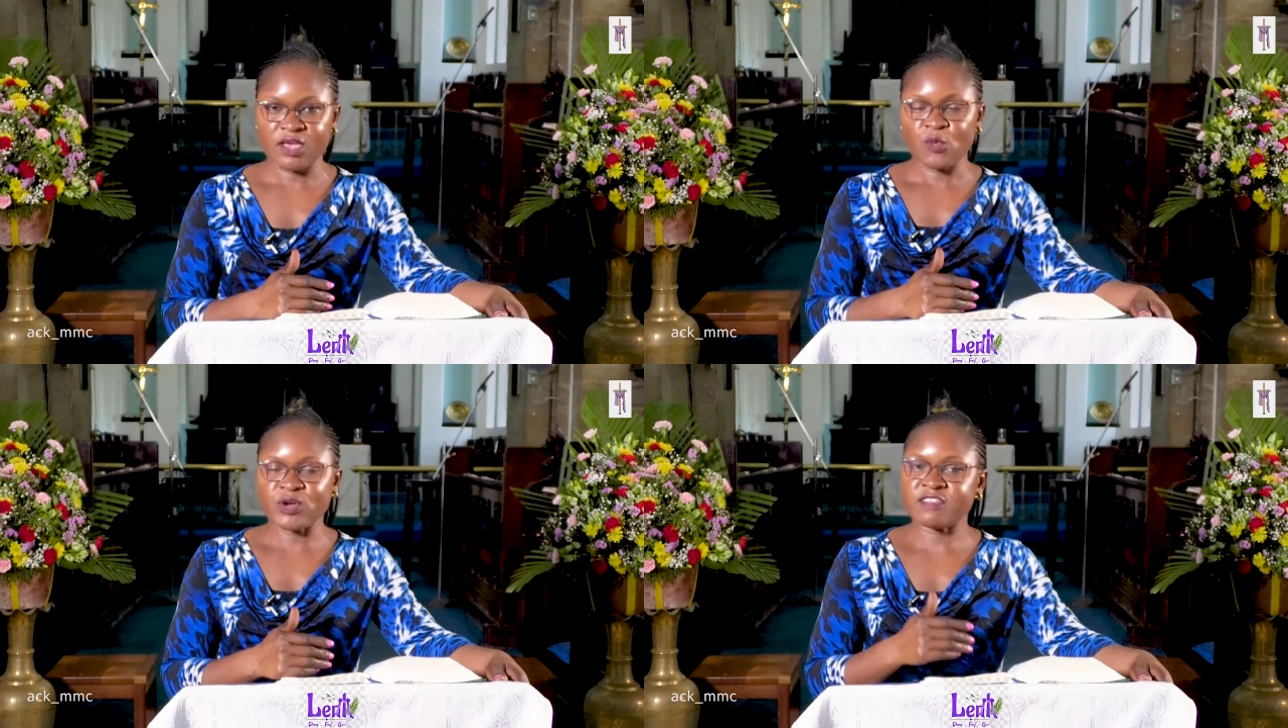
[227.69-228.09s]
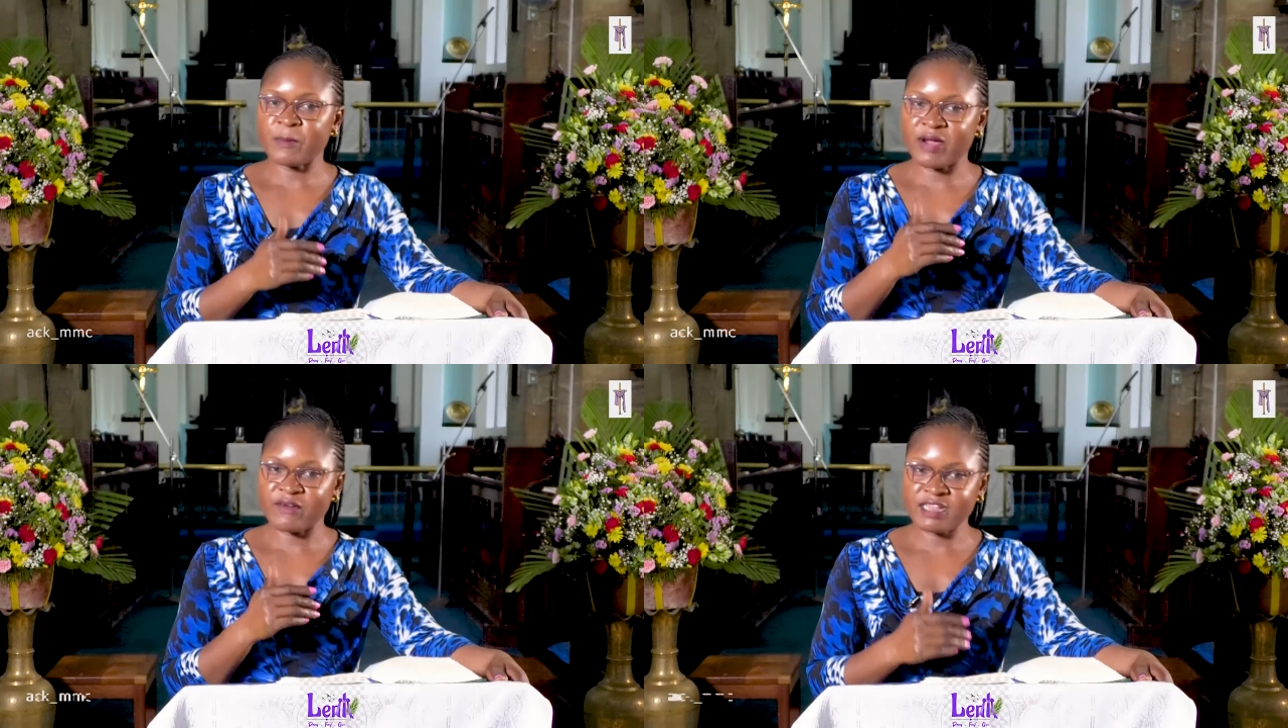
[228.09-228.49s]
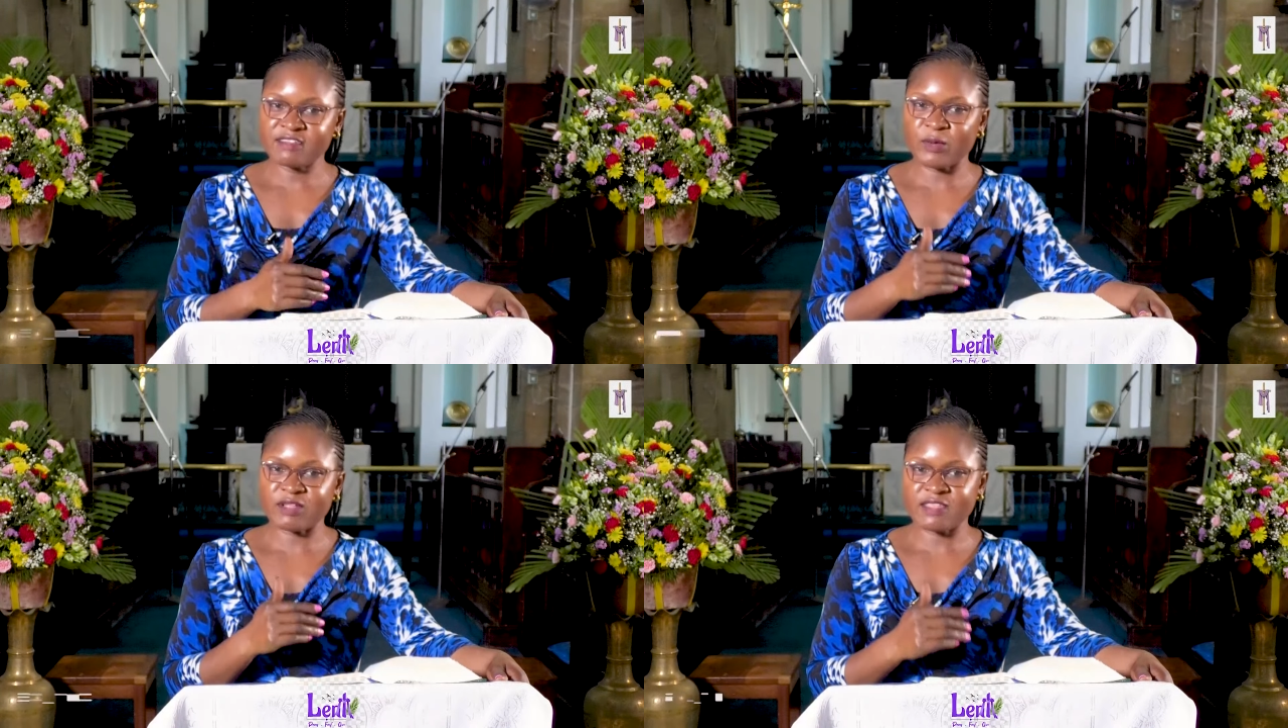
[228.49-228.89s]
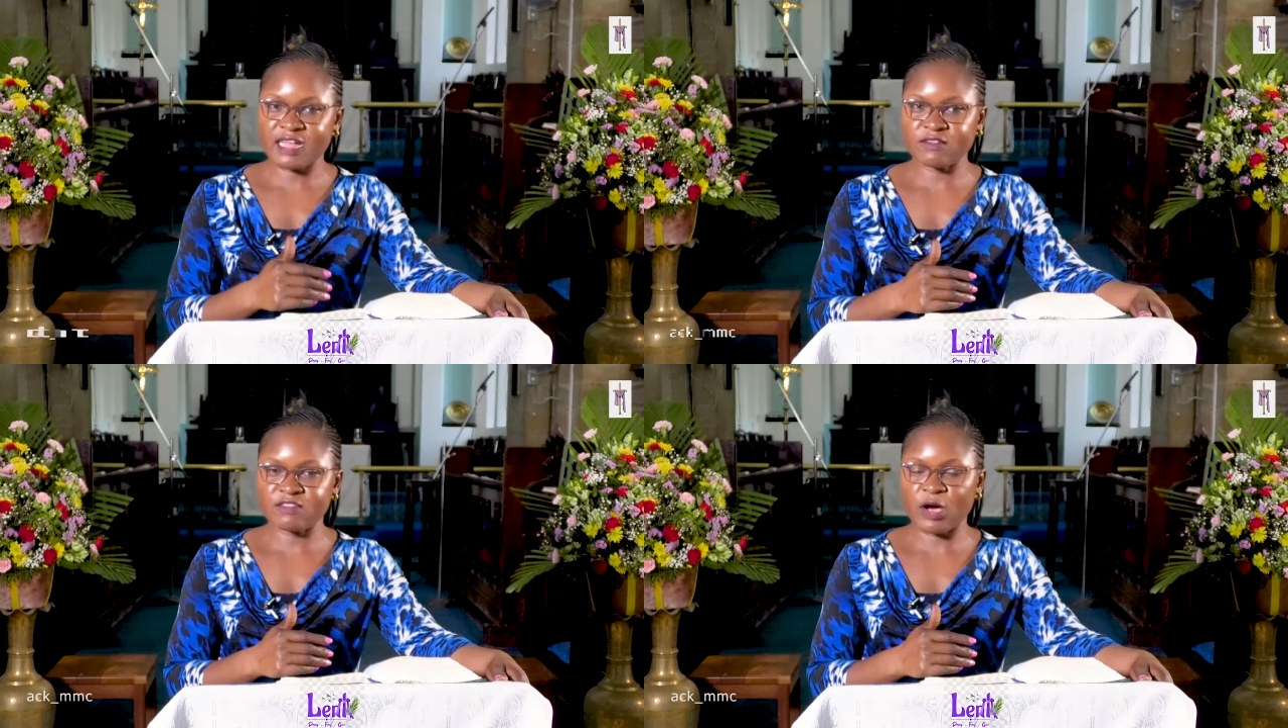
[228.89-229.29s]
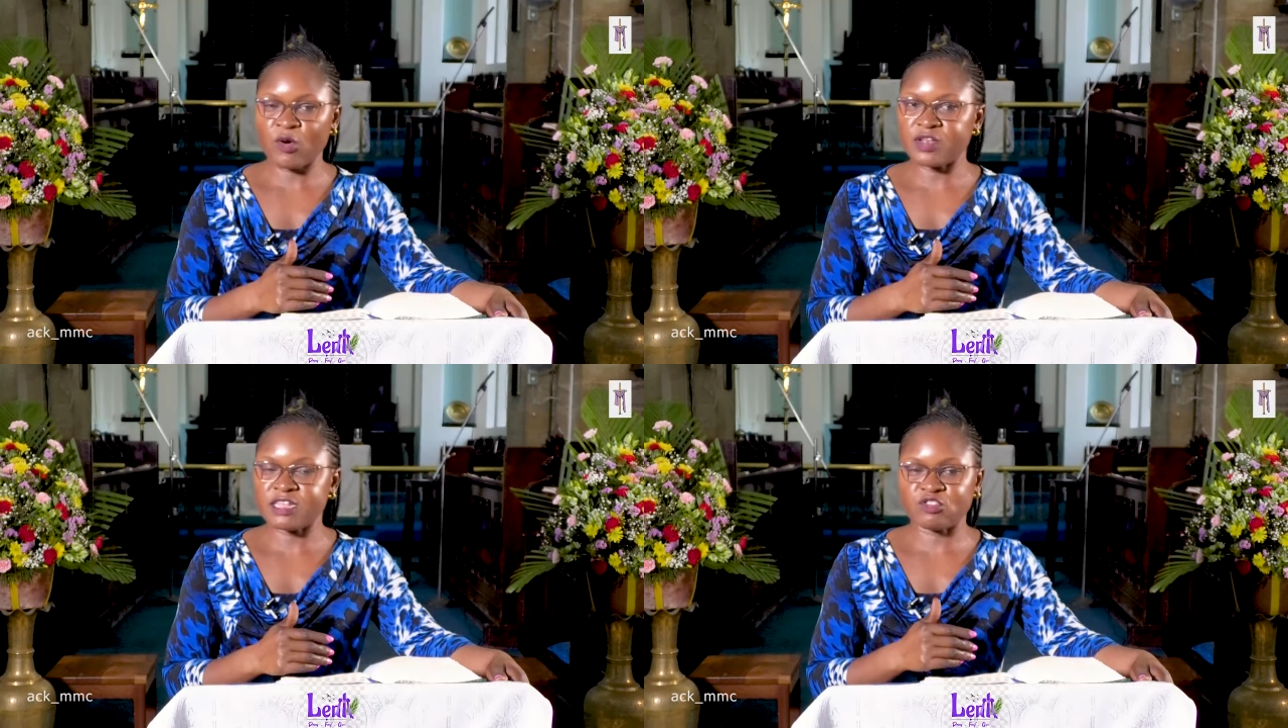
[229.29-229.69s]
We separate ourselves
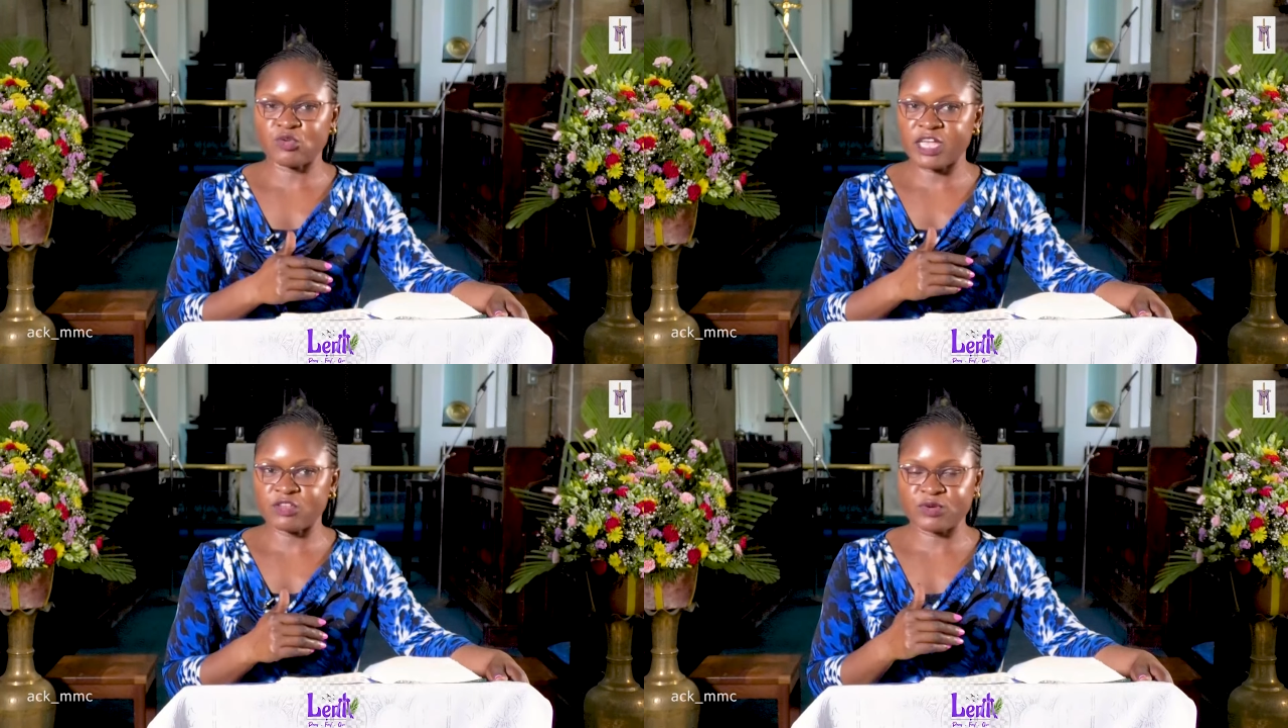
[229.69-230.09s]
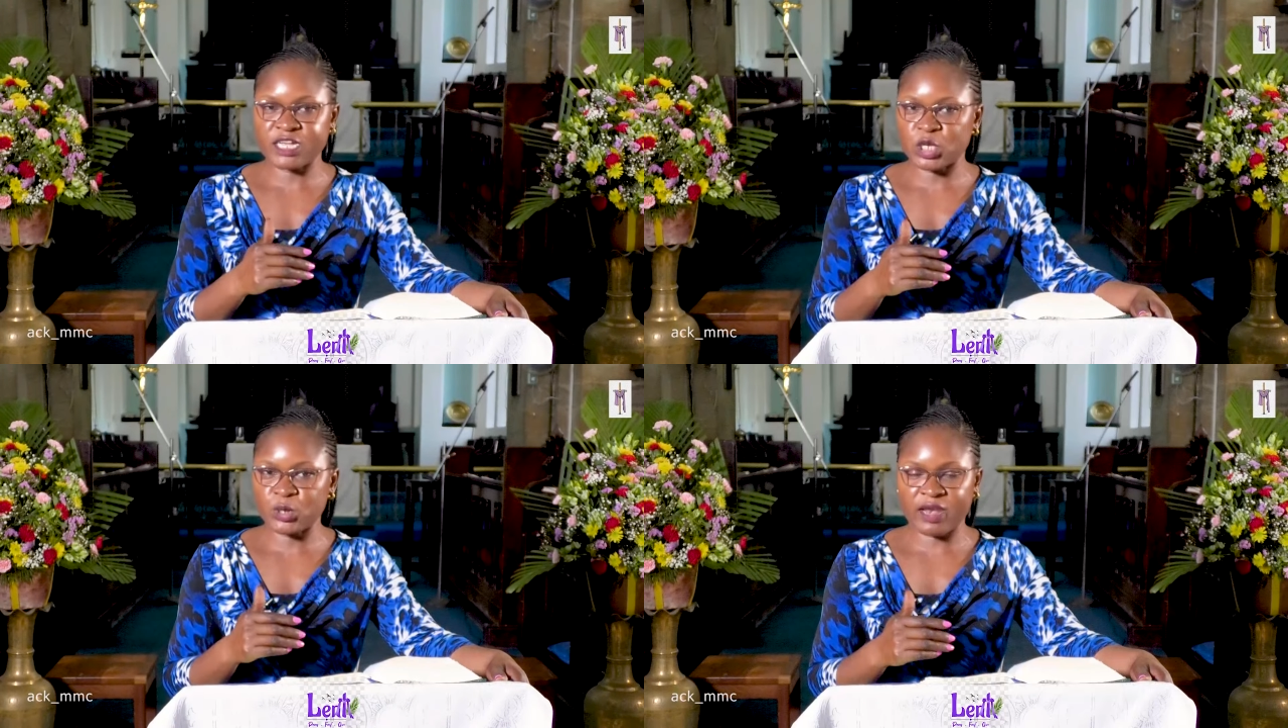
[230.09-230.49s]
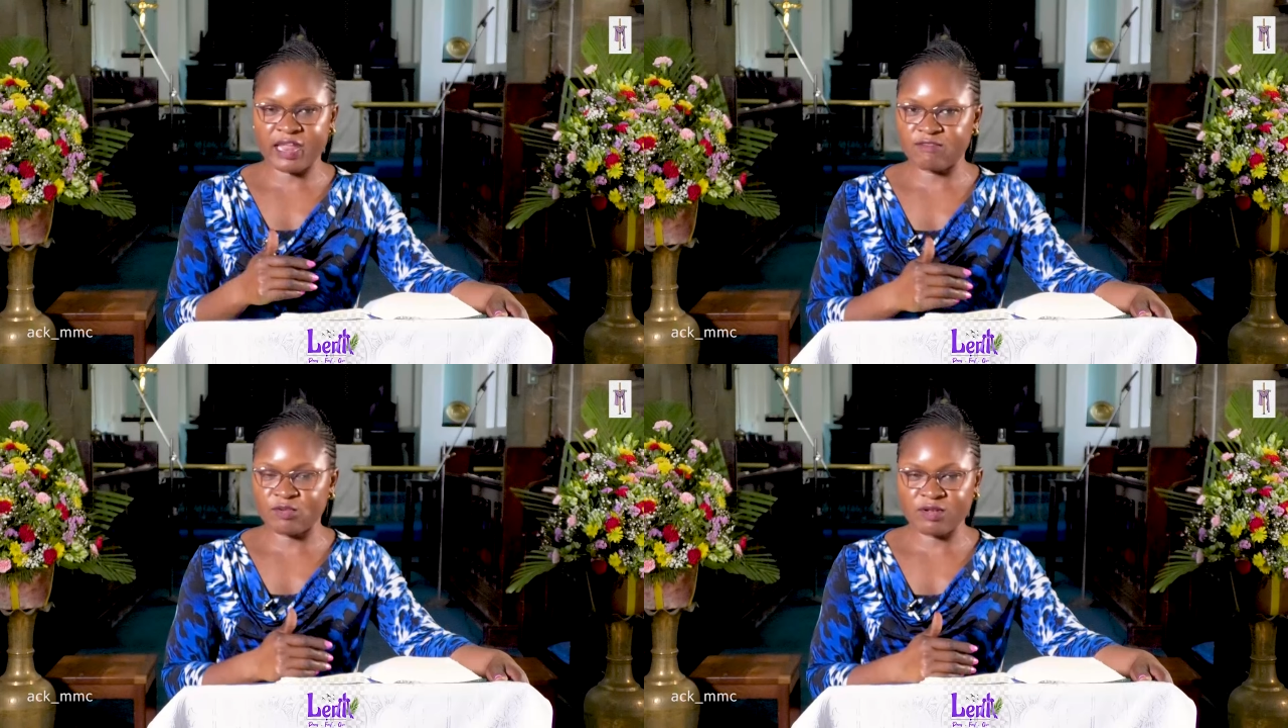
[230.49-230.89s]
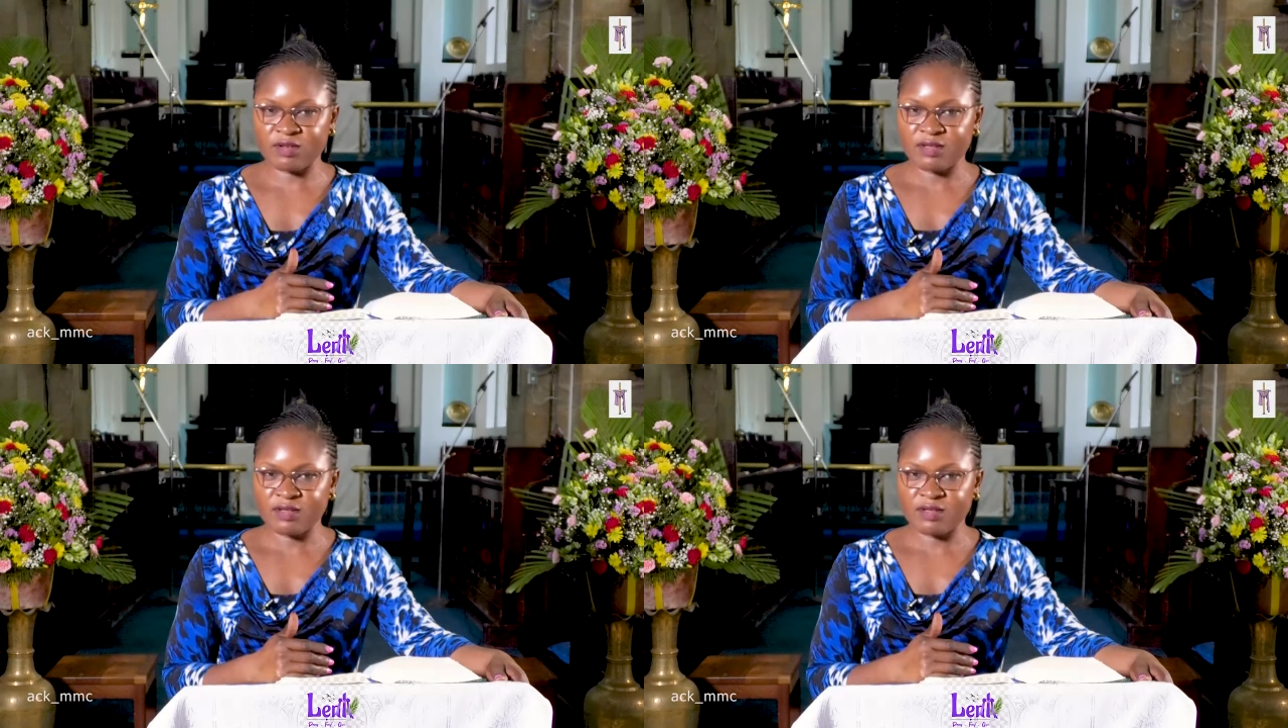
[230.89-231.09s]
according to education level.